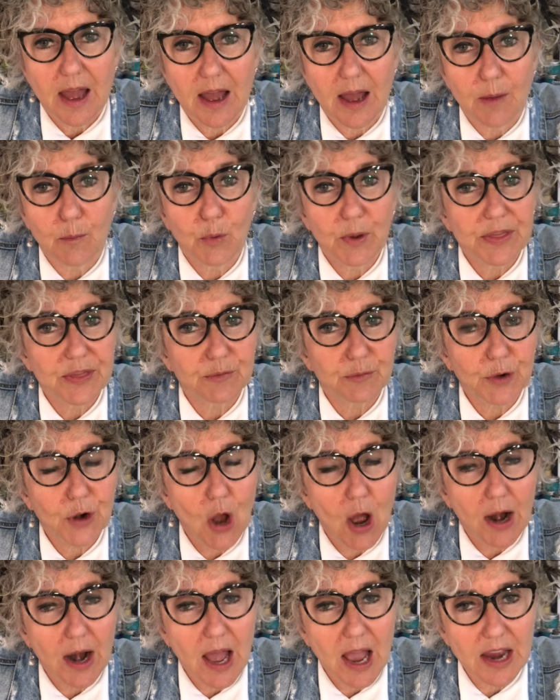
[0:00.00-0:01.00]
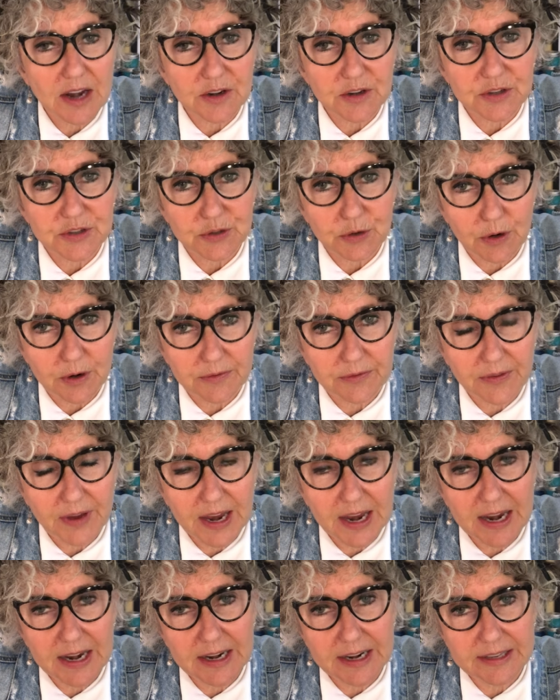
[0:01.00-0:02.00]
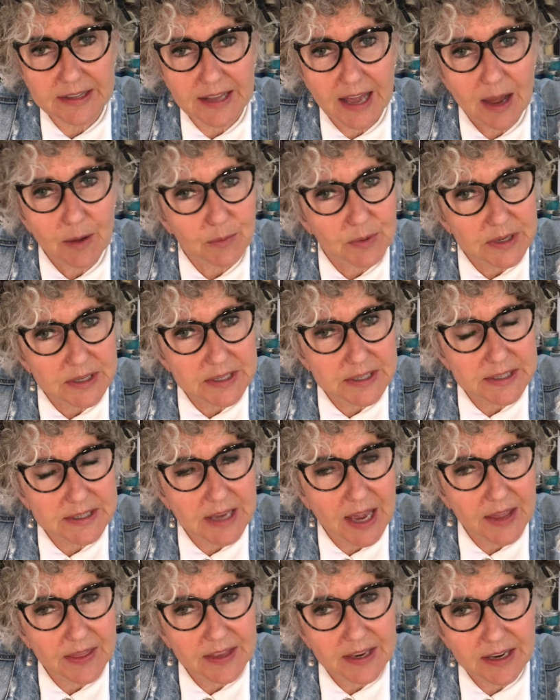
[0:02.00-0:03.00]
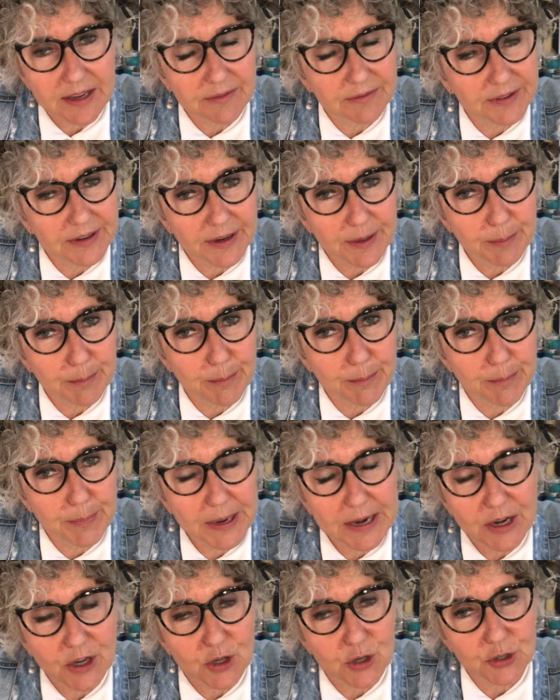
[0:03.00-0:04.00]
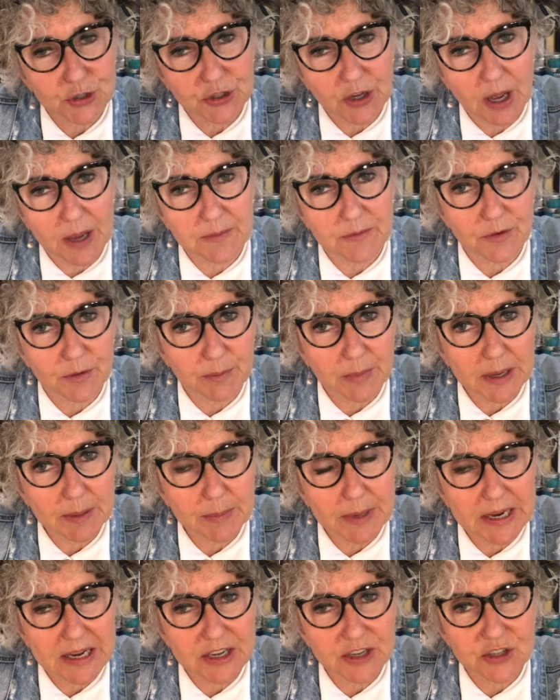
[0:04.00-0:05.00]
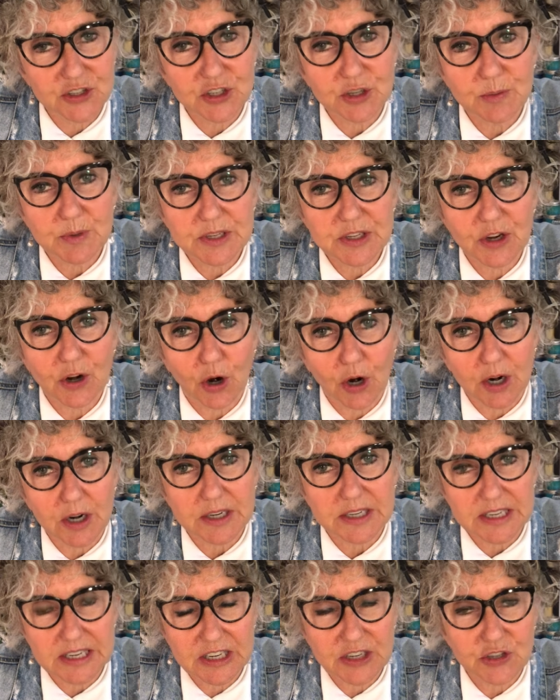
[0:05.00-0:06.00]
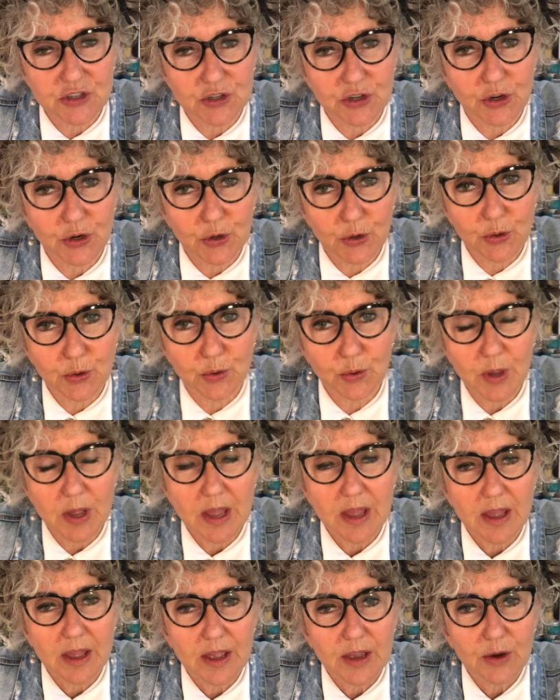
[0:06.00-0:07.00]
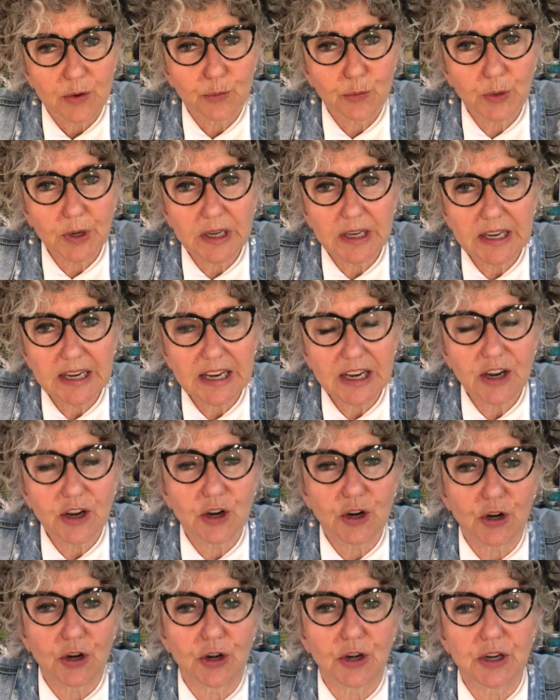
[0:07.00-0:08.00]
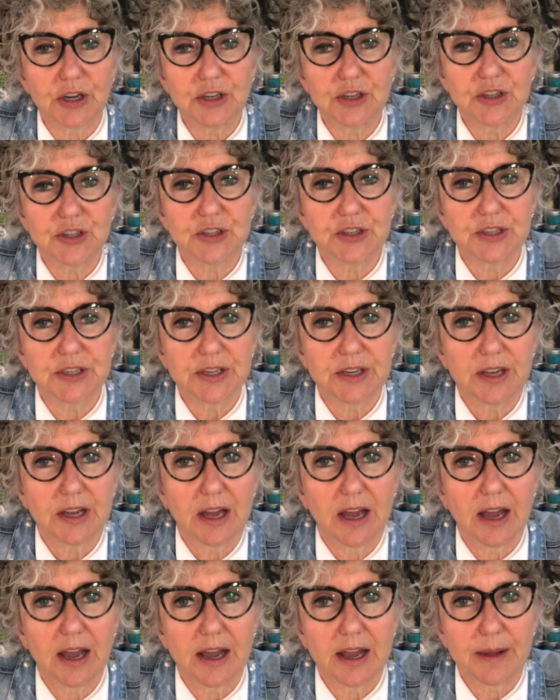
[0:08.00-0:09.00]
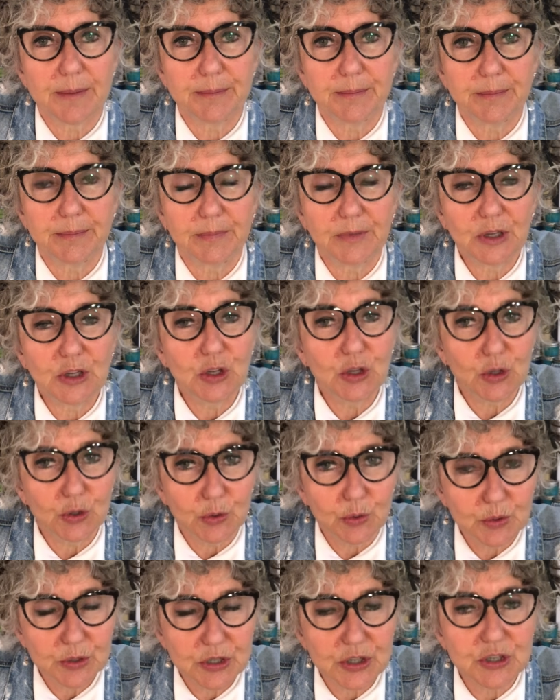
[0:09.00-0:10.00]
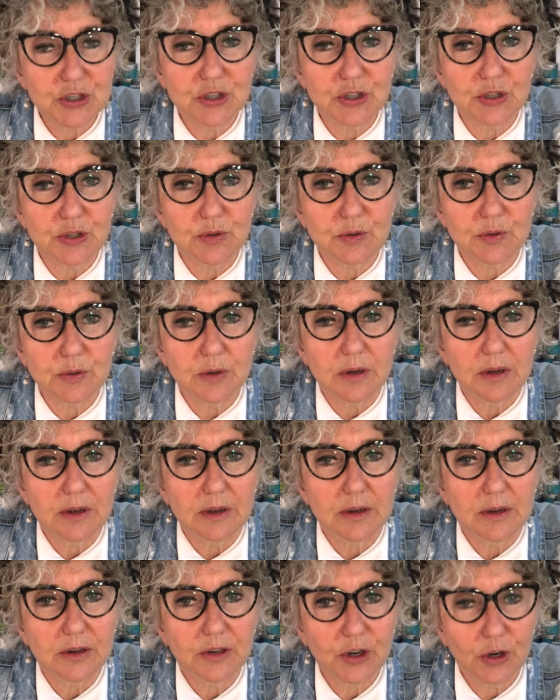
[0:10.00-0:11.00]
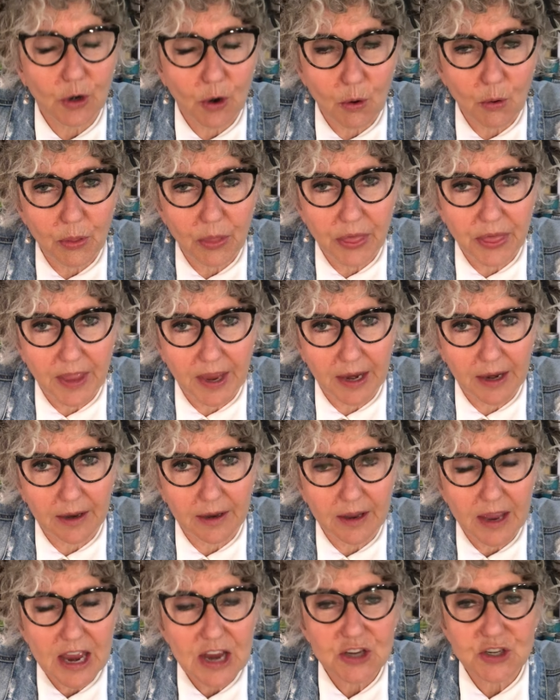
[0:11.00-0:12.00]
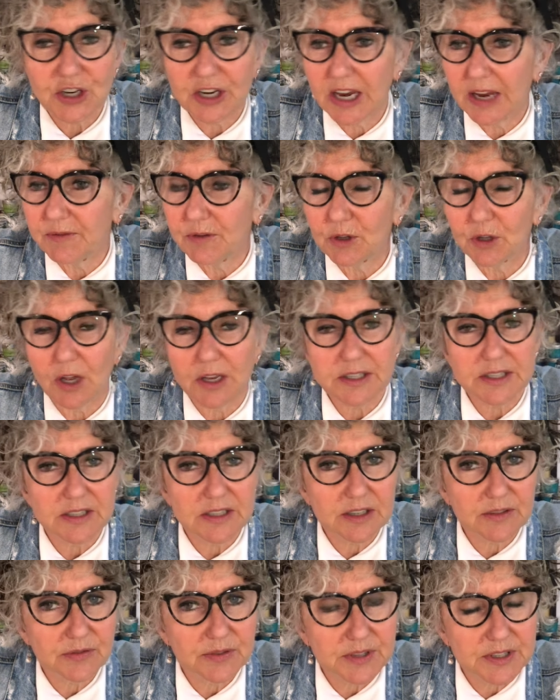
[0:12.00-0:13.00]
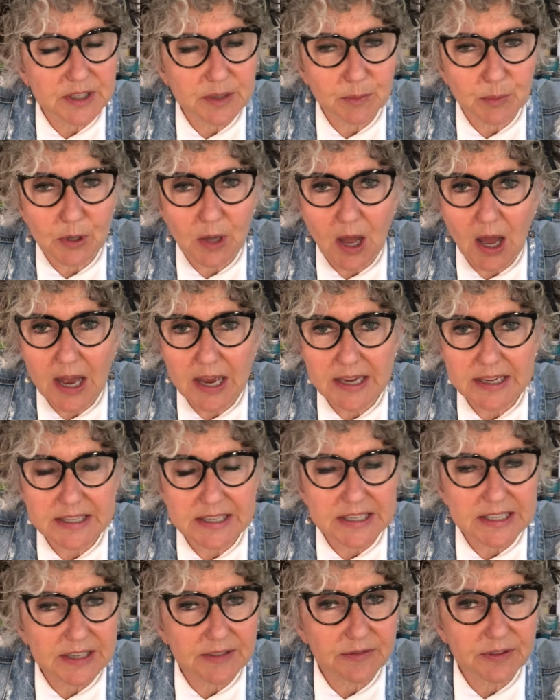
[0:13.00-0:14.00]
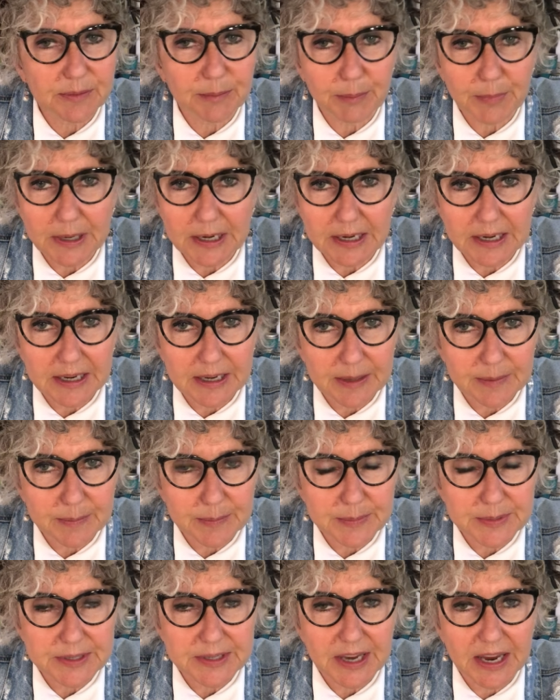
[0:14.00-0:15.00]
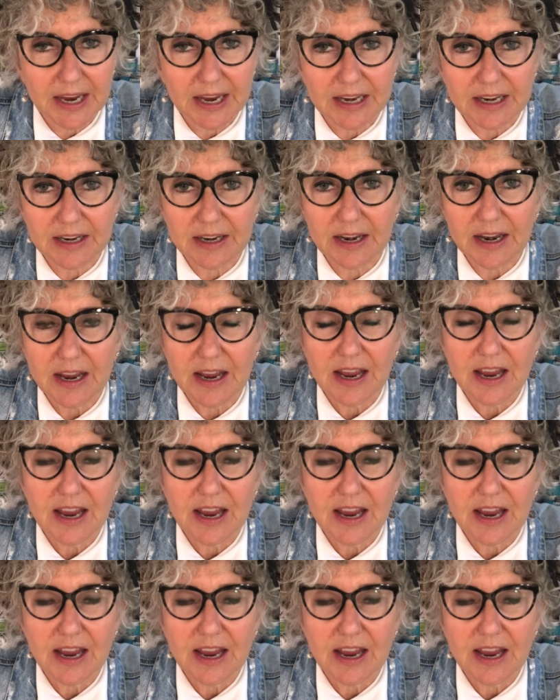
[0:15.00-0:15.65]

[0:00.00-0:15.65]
um, with Renata Heidersdorf. And that was, I think, a very pinnacle time for me because she was an art teacher who really encouraged um, you to do your own thing. She gave you lots of different supplies and different mediums and